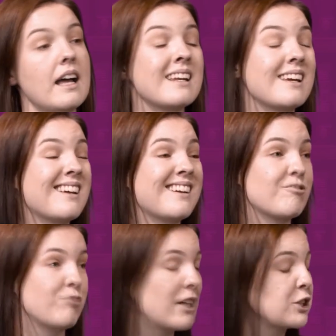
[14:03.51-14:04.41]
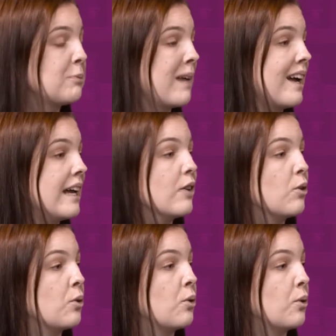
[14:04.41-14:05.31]
any resume
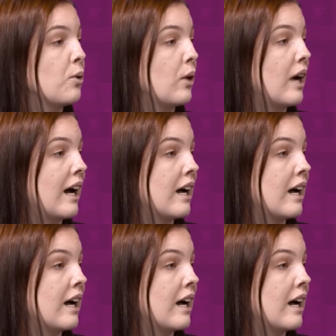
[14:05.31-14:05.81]
or